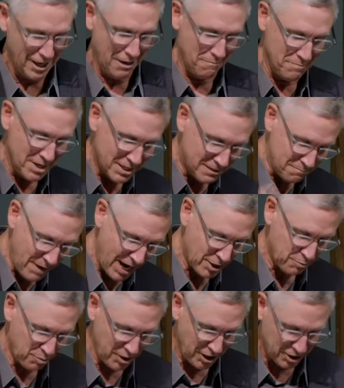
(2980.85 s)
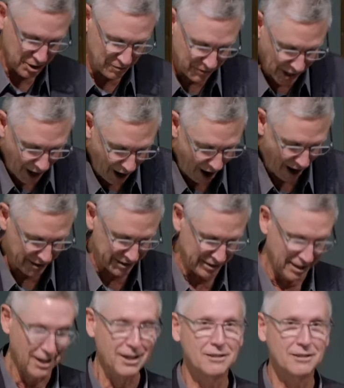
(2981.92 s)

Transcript: mismatched production of cotton,